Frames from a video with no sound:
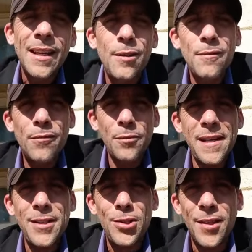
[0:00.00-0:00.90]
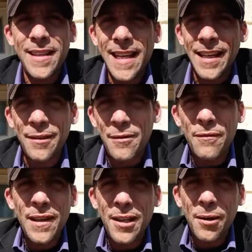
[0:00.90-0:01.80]
You've reached the end of the
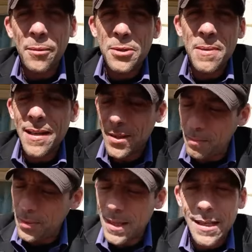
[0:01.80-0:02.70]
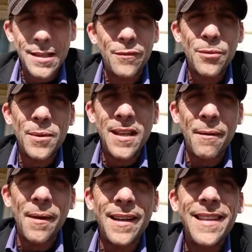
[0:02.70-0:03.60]
video, which means please, if you would not
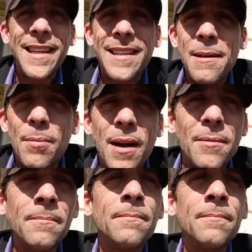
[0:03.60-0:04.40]
mind, take a deep breath.